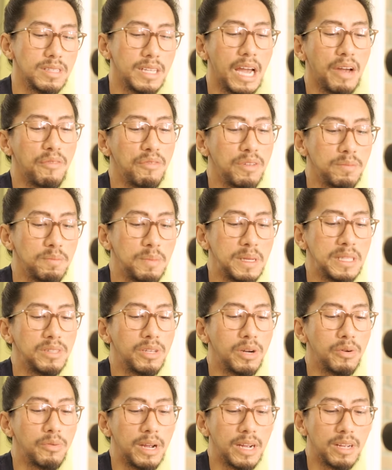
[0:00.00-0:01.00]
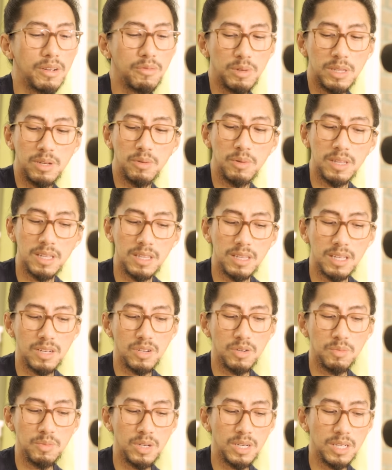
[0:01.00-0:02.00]
they haven't been direct with the way that they
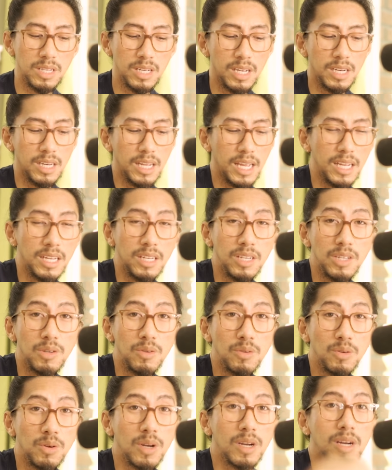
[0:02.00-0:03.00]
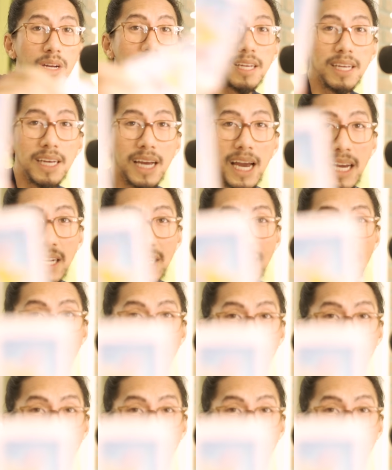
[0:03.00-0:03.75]
communicate and you kind of